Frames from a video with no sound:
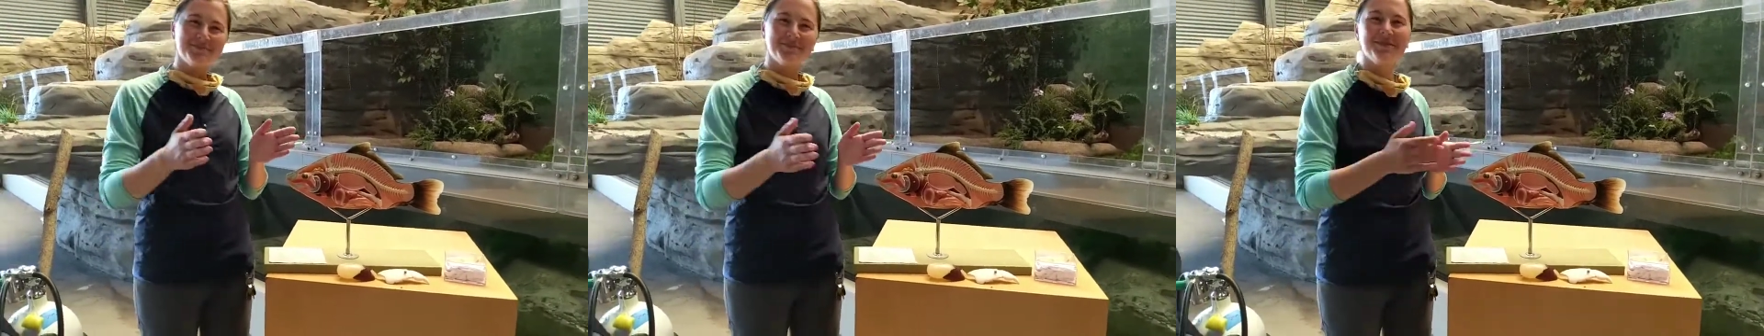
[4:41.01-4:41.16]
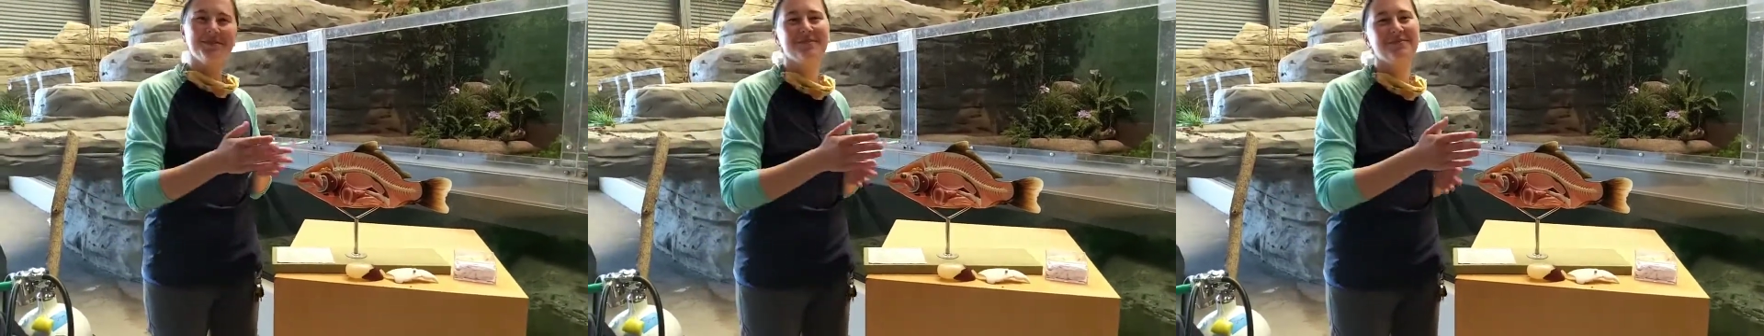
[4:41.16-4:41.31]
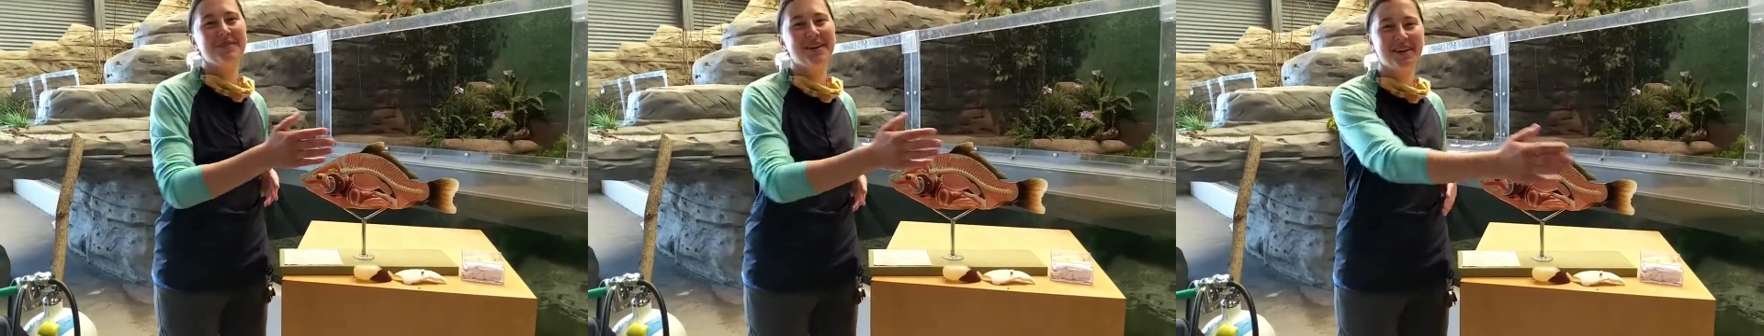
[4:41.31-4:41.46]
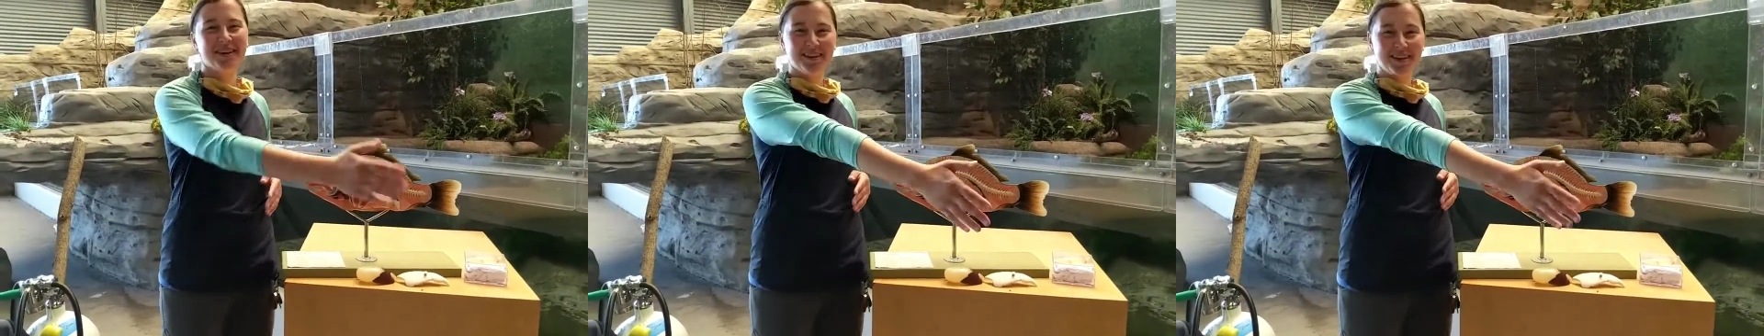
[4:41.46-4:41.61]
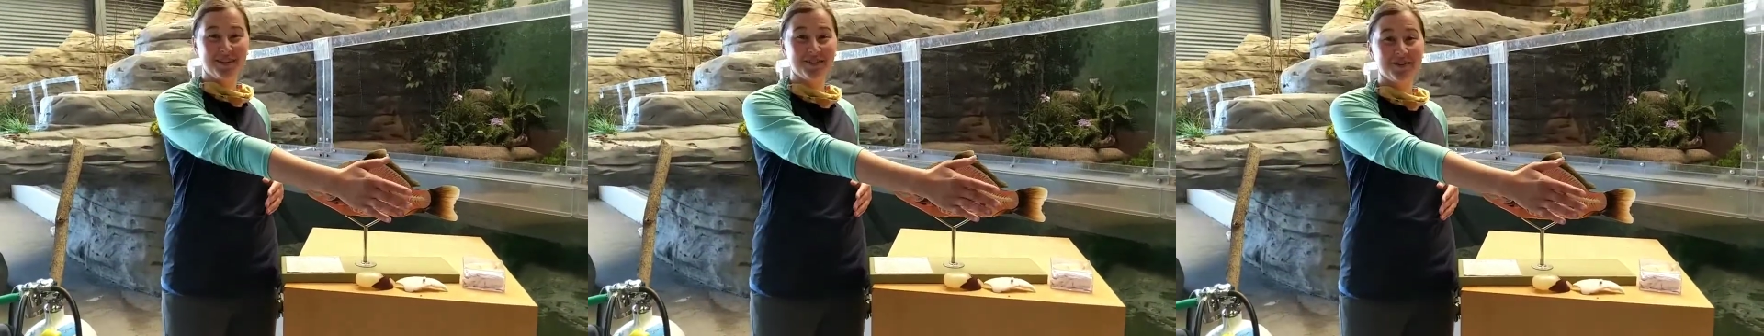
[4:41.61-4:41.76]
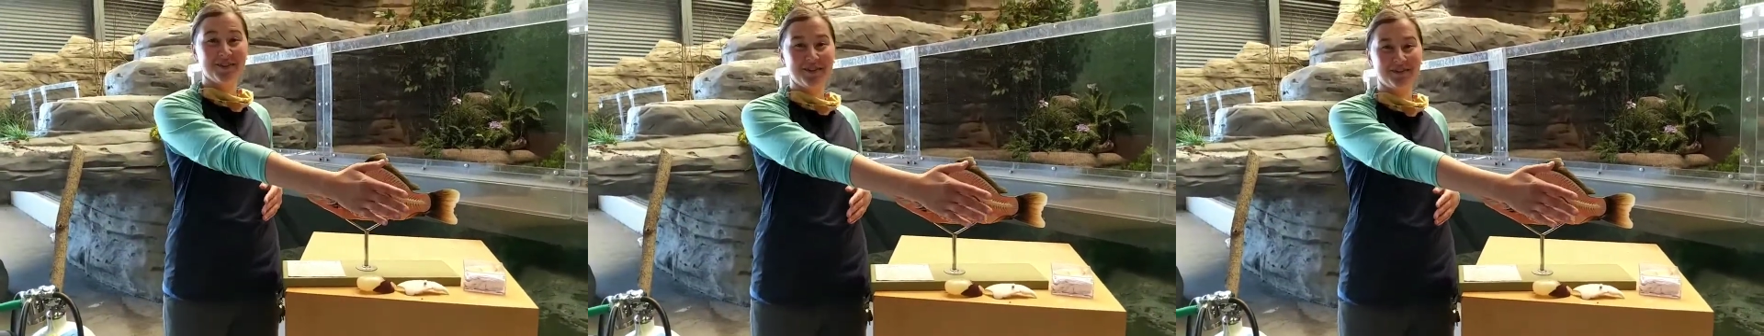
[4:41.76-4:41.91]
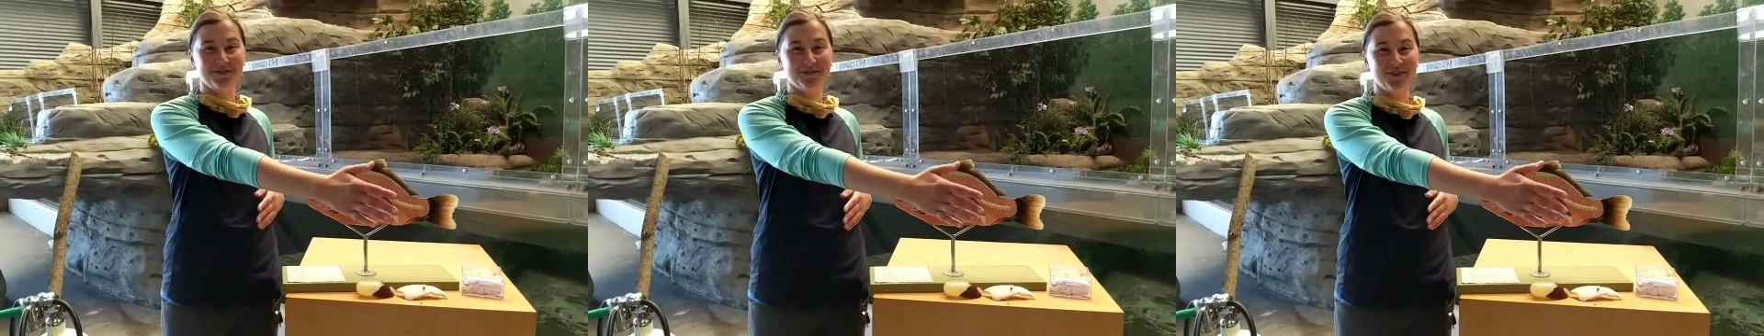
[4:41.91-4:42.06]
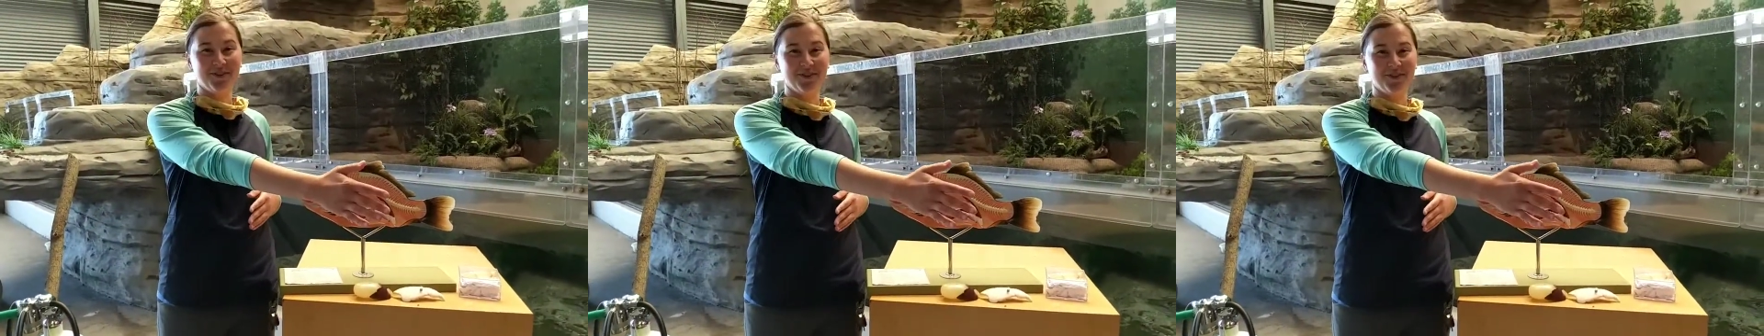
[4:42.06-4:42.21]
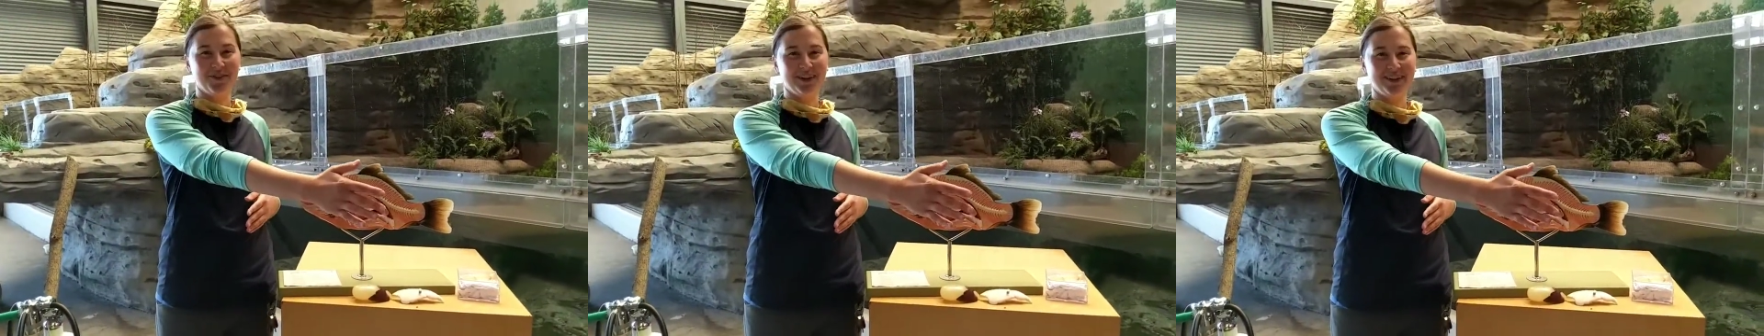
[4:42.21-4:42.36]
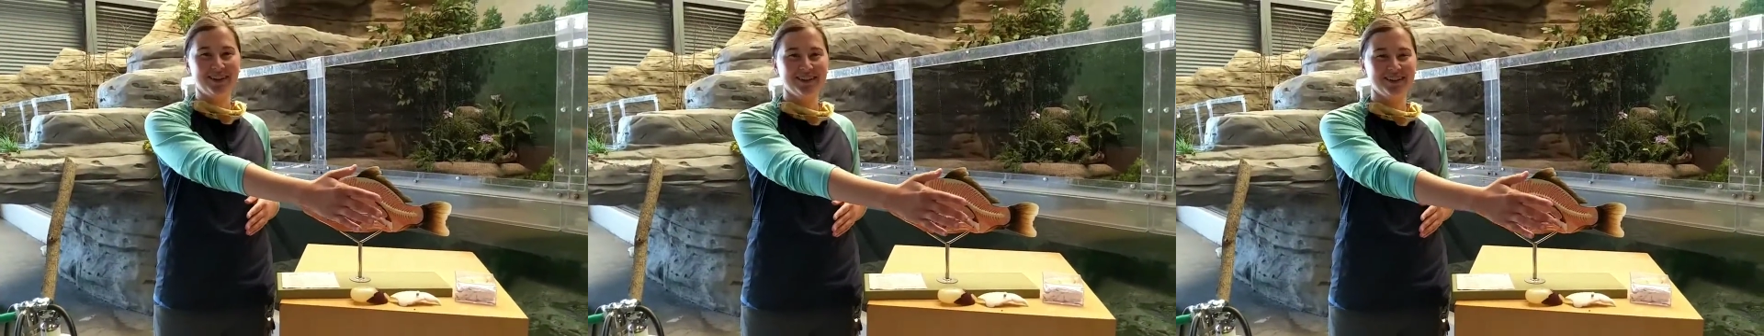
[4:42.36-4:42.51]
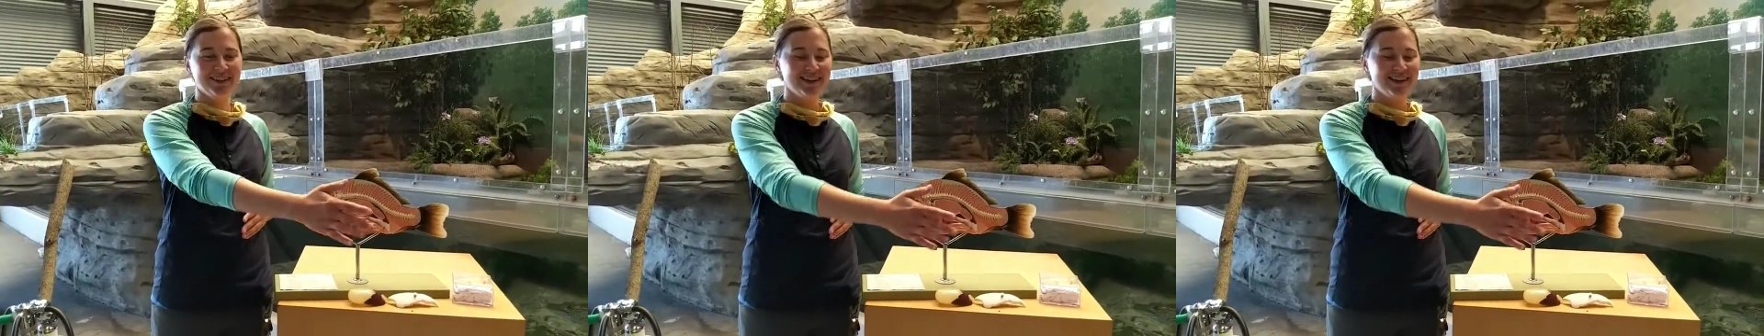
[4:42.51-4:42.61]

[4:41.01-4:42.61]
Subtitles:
movement going forward.